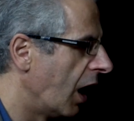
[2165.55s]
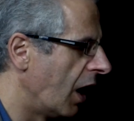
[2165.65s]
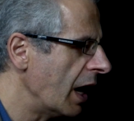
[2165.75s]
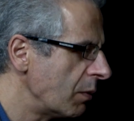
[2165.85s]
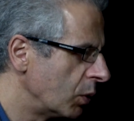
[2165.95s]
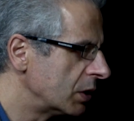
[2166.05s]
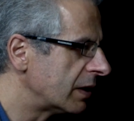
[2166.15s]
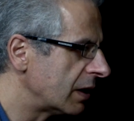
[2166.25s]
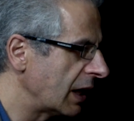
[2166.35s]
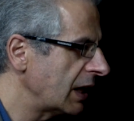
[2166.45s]
I would
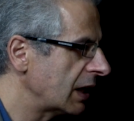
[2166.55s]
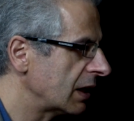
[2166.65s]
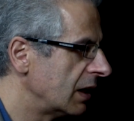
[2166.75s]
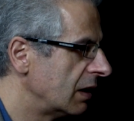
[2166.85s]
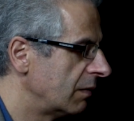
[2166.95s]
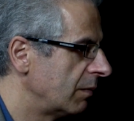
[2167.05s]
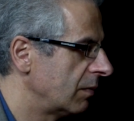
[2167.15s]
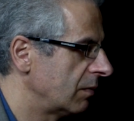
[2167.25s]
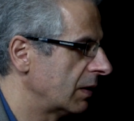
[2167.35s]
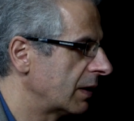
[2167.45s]
think
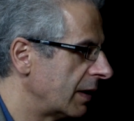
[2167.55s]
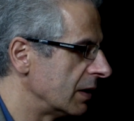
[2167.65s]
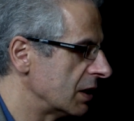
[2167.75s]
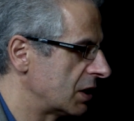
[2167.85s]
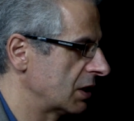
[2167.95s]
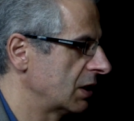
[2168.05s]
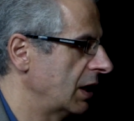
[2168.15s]
that